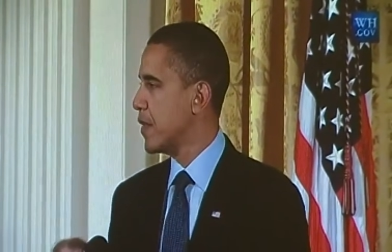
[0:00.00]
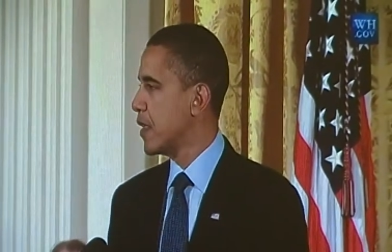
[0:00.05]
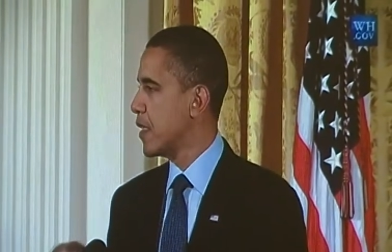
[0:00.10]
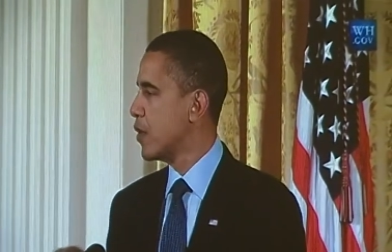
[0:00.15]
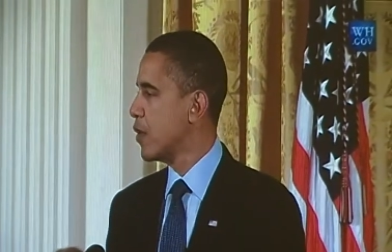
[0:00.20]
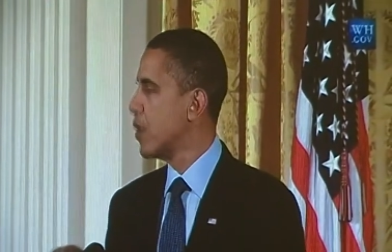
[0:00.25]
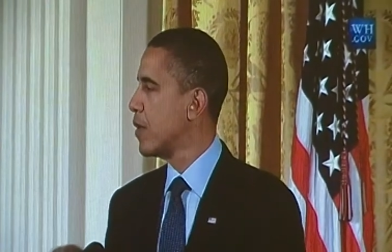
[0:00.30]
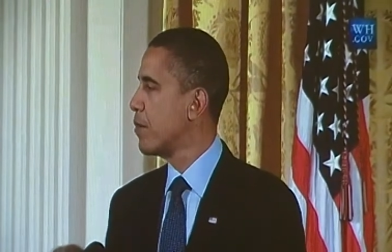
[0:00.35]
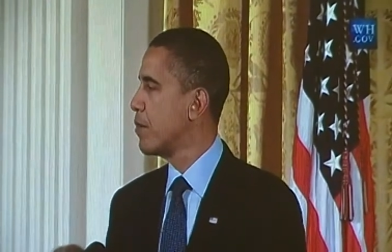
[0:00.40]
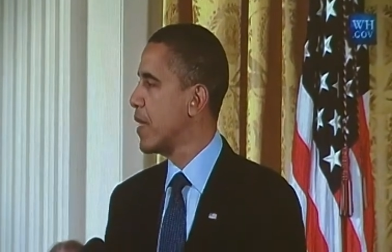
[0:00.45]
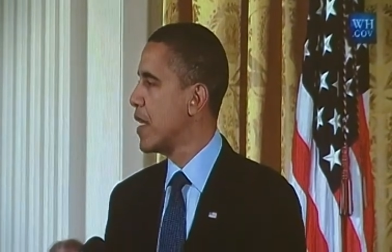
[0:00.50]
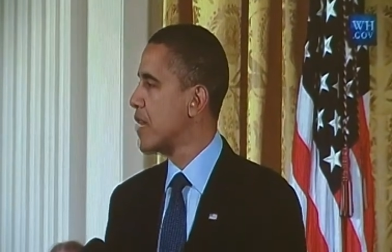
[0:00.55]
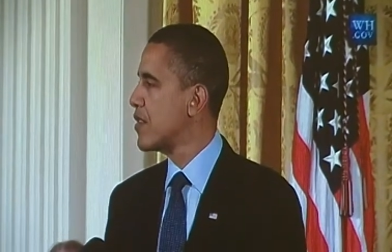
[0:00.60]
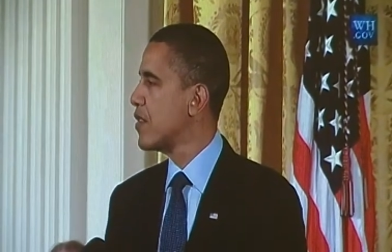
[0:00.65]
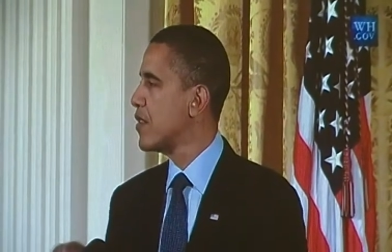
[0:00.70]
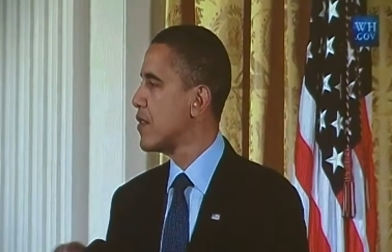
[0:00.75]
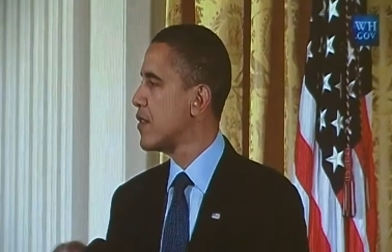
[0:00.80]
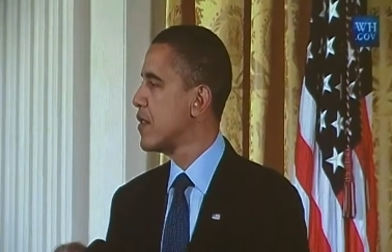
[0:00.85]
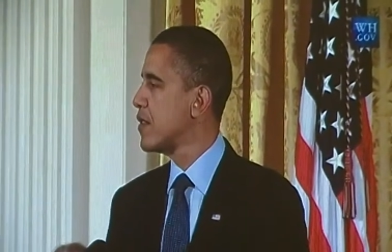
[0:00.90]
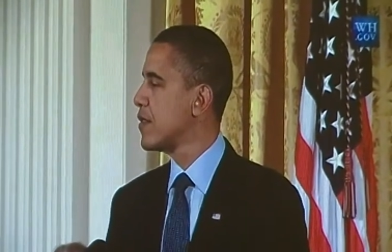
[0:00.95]
including
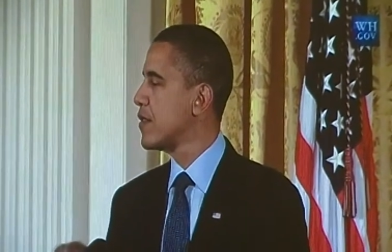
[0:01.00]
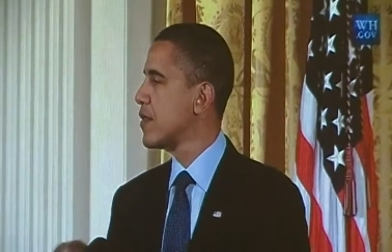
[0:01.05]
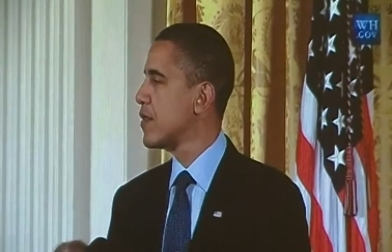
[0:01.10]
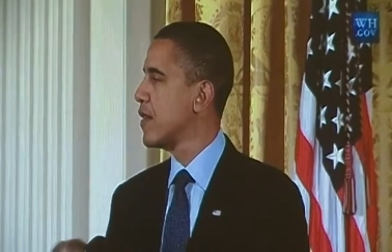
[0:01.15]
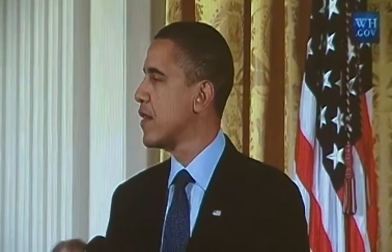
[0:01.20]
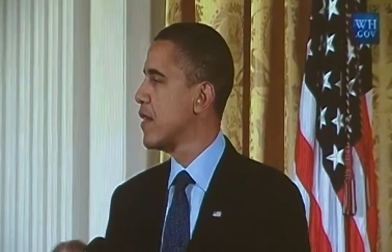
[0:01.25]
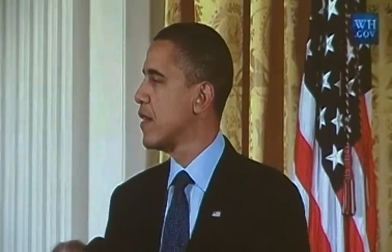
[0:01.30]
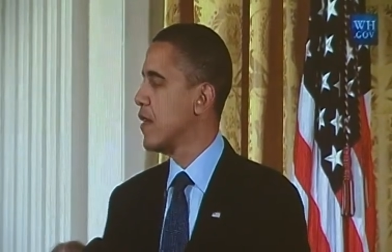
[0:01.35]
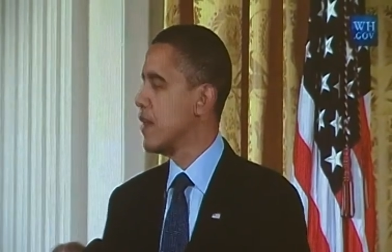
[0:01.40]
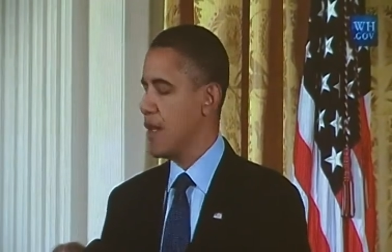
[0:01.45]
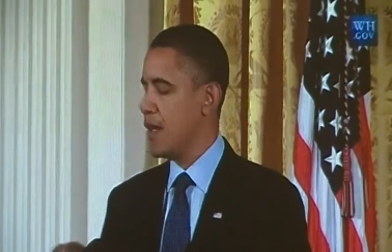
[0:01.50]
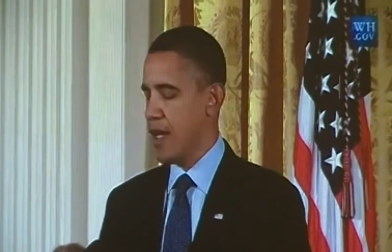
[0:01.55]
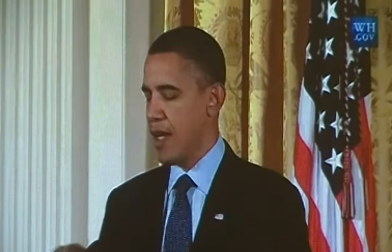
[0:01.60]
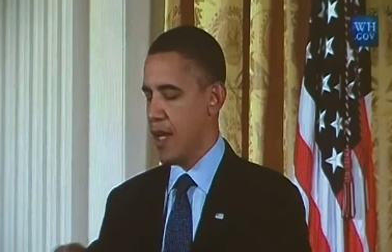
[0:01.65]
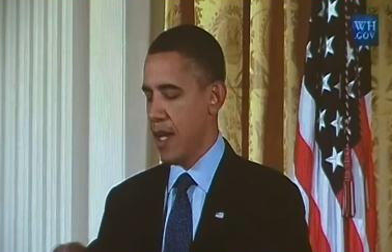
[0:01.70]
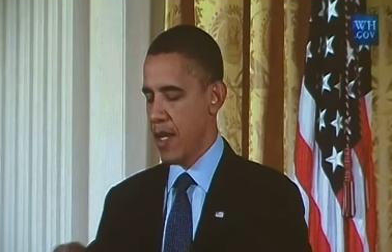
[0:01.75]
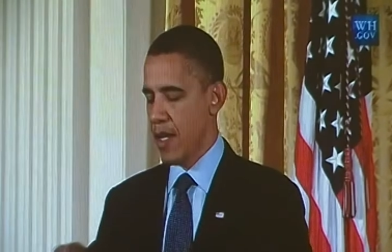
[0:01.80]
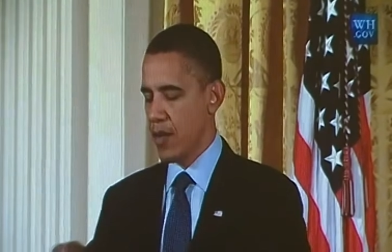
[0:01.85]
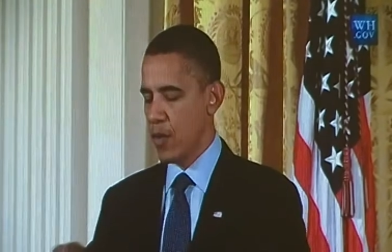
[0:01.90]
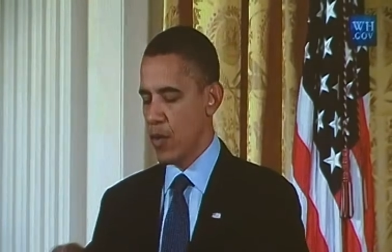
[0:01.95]
businesses
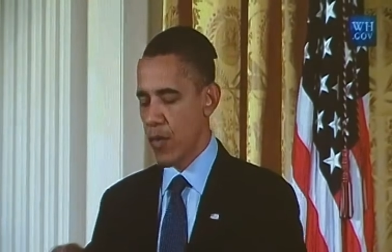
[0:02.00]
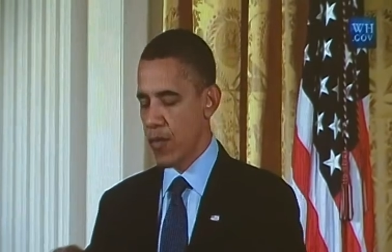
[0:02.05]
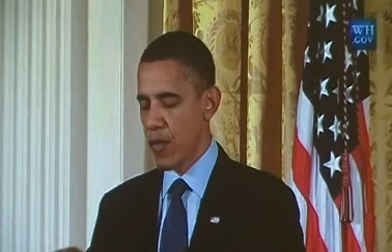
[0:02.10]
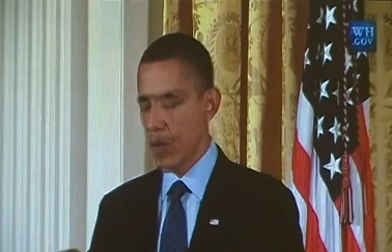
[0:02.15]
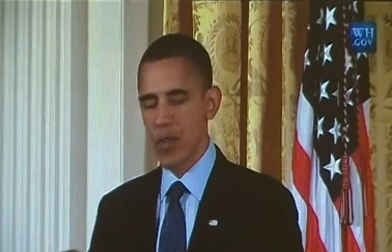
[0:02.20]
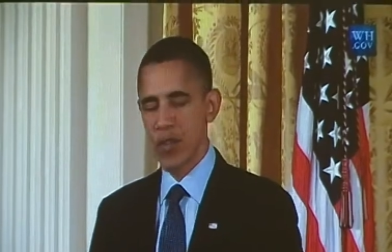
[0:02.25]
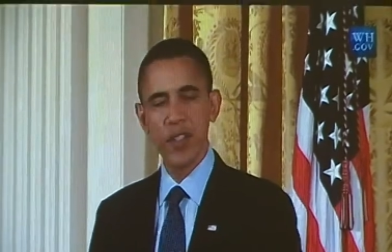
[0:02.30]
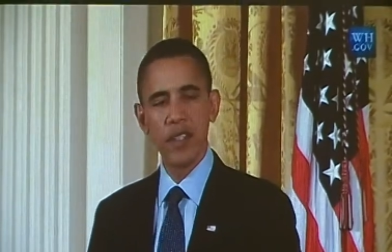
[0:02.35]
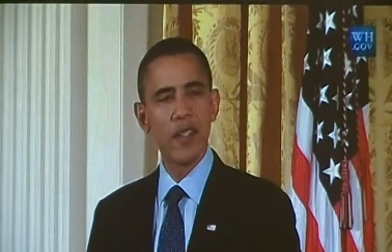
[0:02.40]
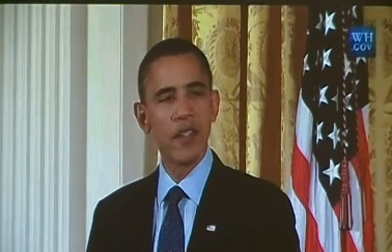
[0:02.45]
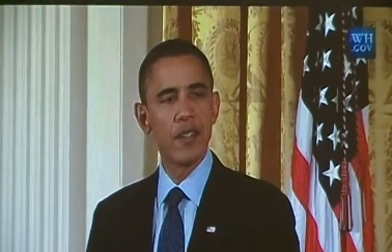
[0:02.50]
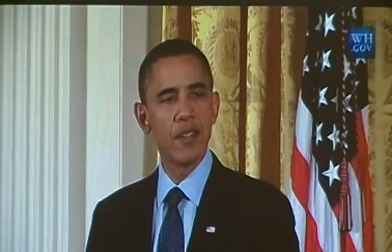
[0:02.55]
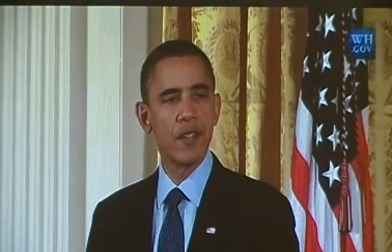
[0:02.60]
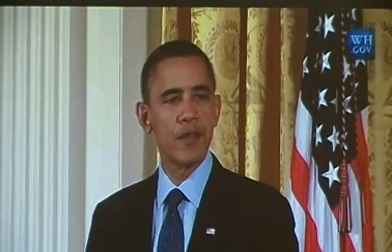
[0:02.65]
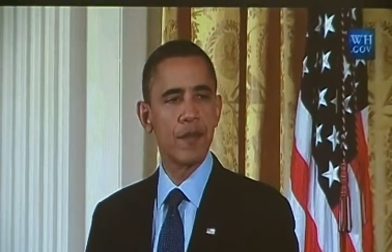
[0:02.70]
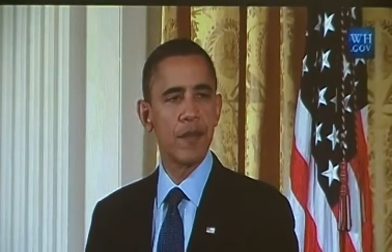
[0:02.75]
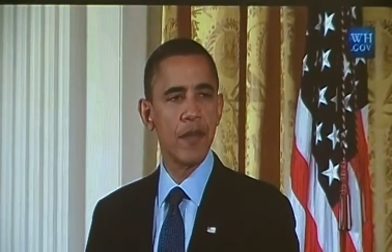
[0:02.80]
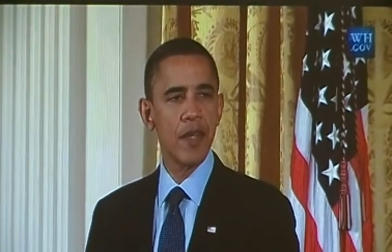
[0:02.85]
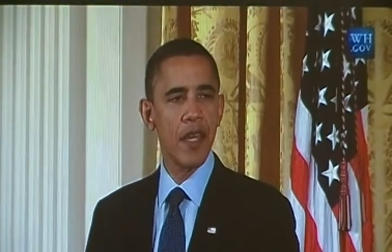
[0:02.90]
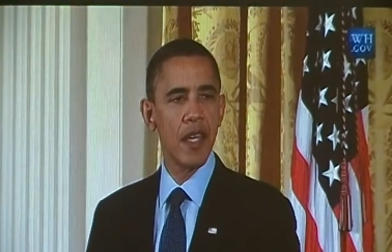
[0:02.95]
and
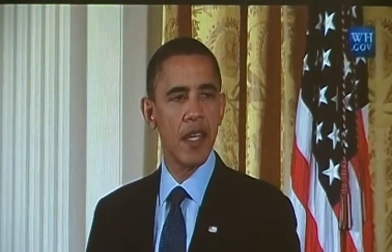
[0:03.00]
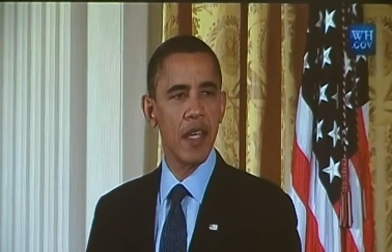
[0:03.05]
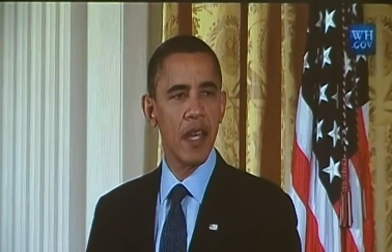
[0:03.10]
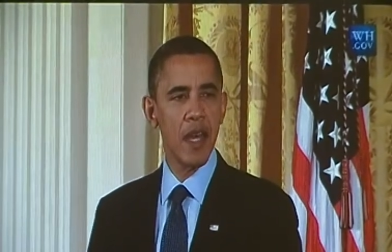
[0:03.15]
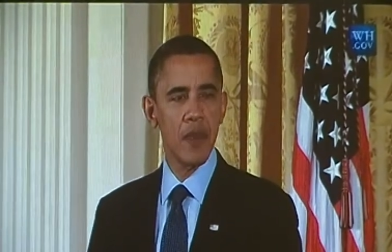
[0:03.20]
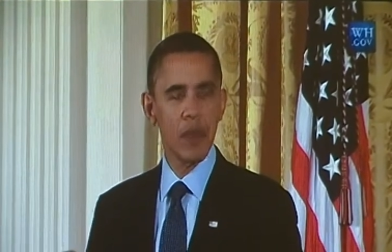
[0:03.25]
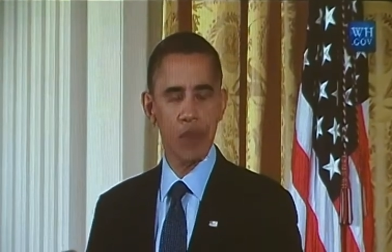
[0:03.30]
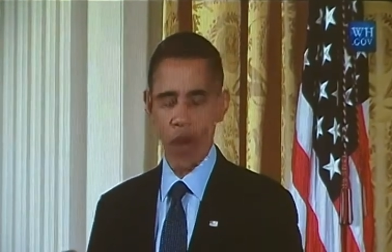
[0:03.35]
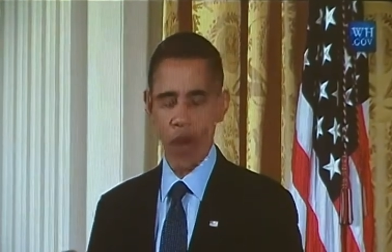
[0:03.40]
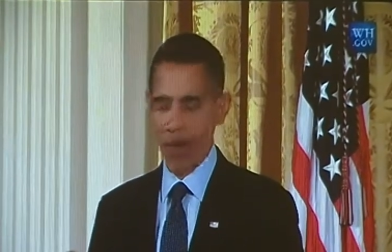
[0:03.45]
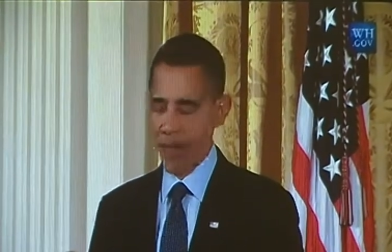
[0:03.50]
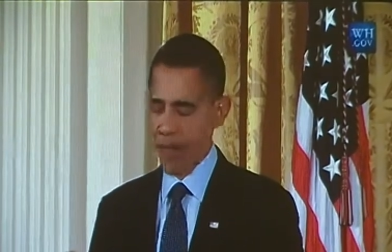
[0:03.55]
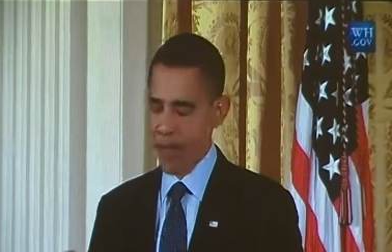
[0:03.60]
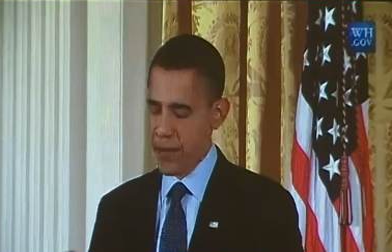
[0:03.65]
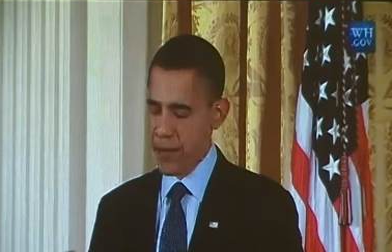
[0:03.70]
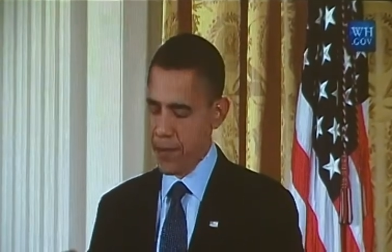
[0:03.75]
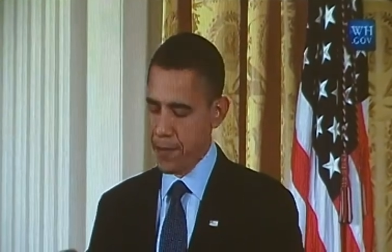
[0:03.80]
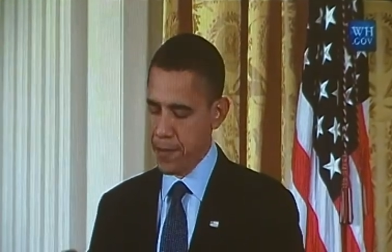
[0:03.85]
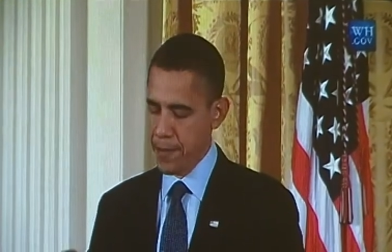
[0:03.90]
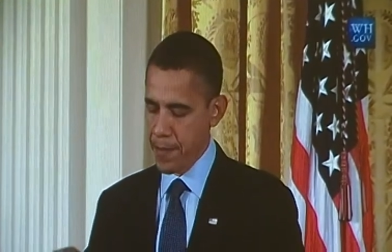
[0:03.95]
universities and
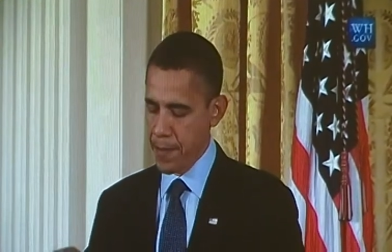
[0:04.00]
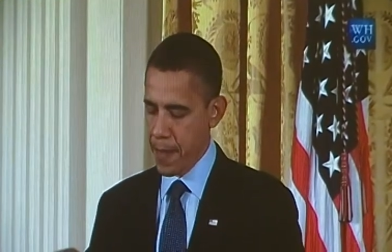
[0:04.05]
nonprofits.